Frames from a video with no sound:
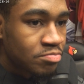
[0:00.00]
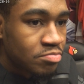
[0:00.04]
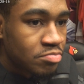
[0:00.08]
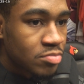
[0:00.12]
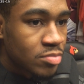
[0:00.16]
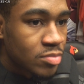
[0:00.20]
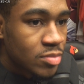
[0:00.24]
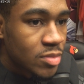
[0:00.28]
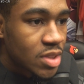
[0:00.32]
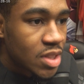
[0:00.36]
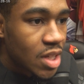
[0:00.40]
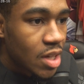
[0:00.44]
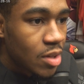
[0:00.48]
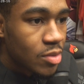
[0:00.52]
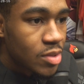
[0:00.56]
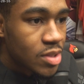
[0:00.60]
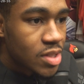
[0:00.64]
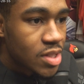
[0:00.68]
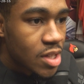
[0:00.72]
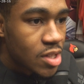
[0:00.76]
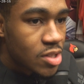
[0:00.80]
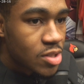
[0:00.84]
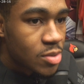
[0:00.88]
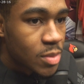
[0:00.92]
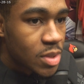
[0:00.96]
Just can't really
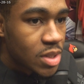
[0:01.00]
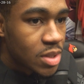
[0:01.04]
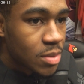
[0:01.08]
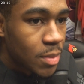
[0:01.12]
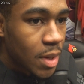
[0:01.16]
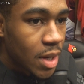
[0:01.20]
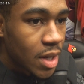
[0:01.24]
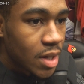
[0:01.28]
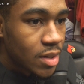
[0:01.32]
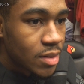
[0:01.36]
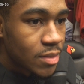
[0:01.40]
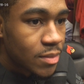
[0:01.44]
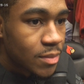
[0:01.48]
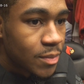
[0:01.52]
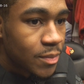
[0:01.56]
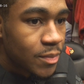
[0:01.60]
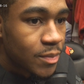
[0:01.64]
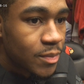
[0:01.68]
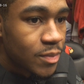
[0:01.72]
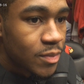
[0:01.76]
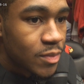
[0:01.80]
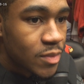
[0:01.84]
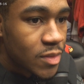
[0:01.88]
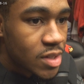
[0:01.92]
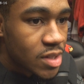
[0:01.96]
say too much about it.
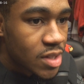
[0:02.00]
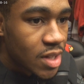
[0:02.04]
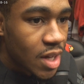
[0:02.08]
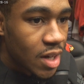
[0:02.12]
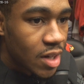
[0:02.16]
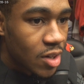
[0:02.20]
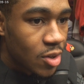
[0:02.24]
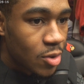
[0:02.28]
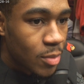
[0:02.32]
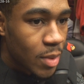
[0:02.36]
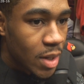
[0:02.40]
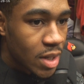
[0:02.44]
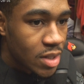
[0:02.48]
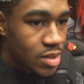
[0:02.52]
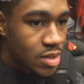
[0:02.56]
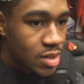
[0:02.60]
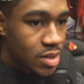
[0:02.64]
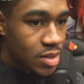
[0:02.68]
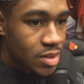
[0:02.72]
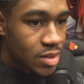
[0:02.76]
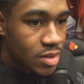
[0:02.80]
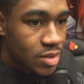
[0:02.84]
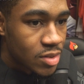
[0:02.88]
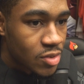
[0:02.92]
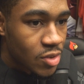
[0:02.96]
Just got to go back to
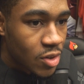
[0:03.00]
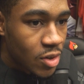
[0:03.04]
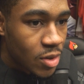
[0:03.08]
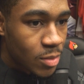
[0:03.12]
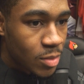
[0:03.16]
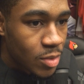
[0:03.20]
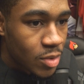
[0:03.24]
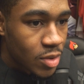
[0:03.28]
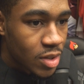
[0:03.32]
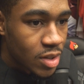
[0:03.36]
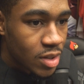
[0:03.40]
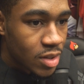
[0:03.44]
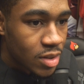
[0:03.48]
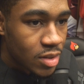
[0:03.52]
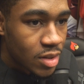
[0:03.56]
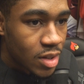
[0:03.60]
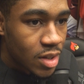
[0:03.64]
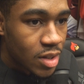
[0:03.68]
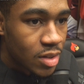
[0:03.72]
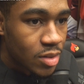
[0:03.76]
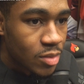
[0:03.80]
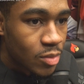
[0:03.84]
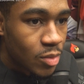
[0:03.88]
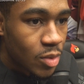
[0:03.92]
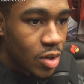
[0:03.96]
the drawing board
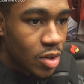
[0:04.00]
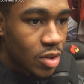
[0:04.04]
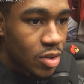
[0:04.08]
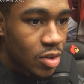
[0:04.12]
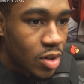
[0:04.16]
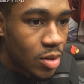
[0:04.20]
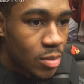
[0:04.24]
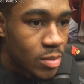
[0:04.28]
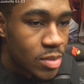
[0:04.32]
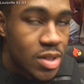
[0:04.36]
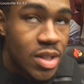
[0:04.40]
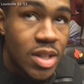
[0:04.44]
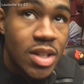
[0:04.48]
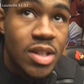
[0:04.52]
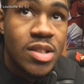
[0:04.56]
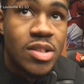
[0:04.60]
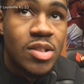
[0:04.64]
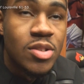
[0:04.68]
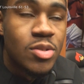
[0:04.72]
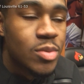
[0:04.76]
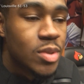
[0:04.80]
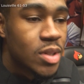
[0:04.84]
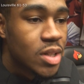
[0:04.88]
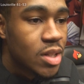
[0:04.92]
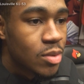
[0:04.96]
and work on our mistakes,
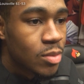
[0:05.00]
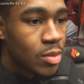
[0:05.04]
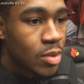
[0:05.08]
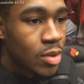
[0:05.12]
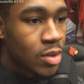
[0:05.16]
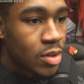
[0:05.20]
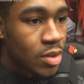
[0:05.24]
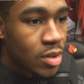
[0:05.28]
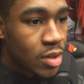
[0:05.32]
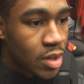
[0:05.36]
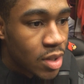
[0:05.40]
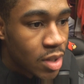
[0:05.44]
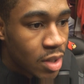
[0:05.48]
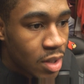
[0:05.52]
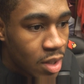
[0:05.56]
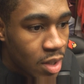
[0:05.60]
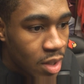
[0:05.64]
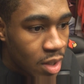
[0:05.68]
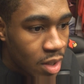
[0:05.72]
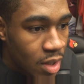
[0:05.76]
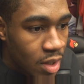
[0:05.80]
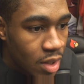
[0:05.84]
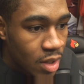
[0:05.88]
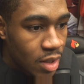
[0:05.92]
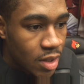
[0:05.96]
see what we did wrong.
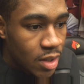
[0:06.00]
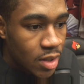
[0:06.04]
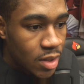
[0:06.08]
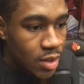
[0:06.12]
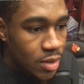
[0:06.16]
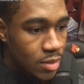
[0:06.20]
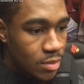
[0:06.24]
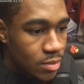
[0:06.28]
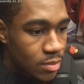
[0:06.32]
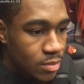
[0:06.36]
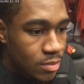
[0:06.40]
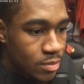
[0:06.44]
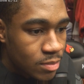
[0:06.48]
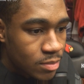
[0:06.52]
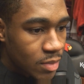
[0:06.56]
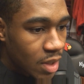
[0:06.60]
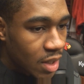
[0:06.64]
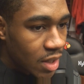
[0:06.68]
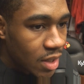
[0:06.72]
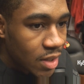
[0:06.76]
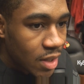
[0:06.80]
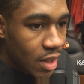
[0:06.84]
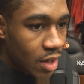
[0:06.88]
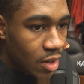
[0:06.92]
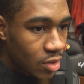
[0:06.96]

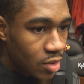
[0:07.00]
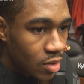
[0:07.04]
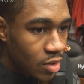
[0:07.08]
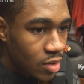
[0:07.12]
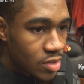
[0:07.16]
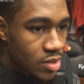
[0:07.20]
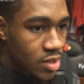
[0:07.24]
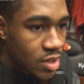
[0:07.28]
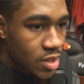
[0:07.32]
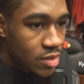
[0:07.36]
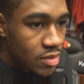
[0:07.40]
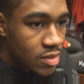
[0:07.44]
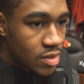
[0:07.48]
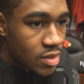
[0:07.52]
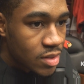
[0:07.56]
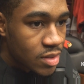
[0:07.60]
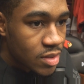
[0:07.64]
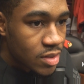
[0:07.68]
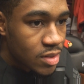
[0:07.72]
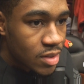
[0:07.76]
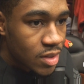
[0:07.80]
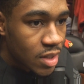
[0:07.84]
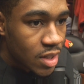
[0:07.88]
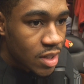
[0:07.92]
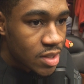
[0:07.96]
Not get down on ourselves.
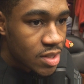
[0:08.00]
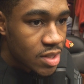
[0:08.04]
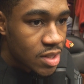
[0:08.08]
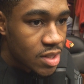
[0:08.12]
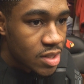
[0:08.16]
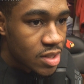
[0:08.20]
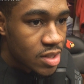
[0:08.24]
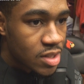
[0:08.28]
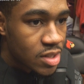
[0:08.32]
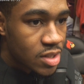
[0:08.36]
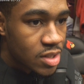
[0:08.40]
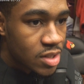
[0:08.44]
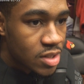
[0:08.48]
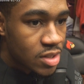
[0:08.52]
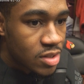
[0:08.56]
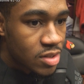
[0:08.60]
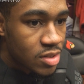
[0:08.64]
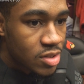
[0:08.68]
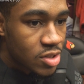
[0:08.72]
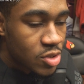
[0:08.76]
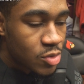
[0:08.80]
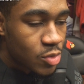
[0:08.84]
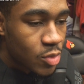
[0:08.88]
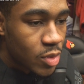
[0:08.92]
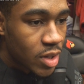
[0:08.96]
Like I said,
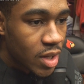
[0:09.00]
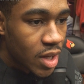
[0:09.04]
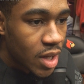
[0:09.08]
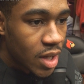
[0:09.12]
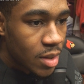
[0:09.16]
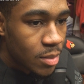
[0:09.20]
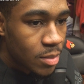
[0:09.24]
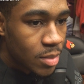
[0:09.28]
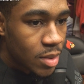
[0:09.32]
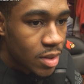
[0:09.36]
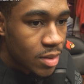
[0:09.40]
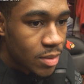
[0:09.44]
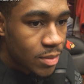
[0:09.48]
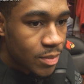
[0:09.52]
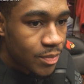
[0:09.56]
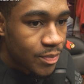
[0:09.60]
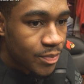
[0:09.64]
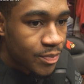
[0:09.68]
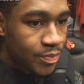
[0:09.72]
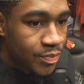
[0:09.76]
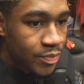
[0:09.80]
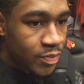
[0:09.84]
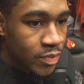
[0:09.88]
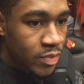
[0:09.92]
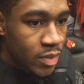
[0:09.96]
it's just one game, but
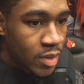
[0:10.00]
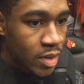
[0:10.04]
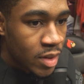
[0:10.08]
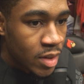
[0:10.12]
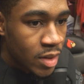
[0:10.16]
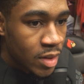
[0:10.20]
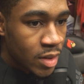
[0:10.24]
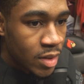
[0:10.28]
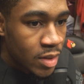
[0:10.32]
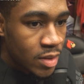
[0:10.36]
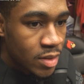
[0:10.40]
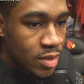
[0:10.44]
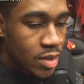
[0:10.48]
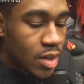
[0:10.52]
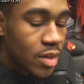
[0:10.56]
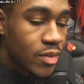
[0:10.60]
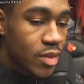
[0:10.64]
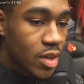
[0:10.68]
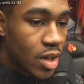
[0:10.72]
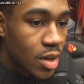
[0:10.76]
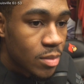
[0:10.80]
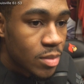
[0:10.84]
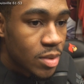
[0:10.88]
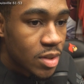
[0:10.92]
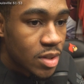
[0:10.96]
it's
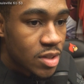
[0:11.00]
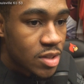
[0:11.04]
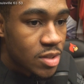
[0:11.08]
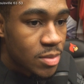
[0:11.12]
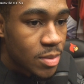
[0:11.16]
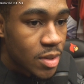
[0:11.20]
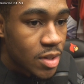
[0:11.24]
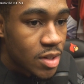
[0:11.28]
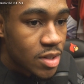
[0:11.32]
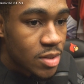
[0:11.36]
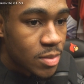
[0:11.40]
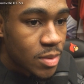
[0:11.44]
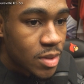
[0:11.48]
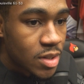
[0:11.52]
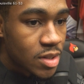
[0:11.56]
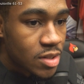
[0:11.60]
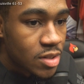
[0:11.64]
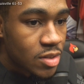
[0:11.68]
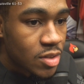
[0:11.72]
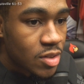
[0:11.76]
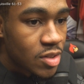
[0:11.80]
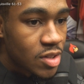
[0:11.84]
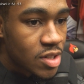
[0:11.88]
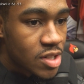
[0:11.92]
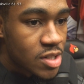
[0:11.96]
definitely a humbling experience, but it's
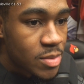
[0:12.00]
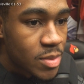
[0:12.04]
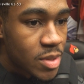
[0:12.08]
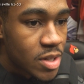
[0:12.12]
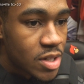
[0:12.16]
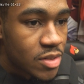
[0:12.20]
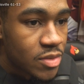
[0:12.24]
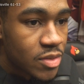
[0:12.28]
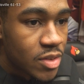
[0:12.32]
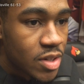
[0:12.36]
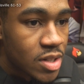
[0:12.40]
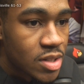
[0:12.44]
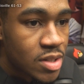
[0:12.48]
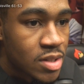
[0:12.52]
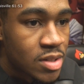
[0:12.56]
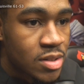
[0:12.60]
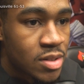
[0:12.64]
a learning experience for us.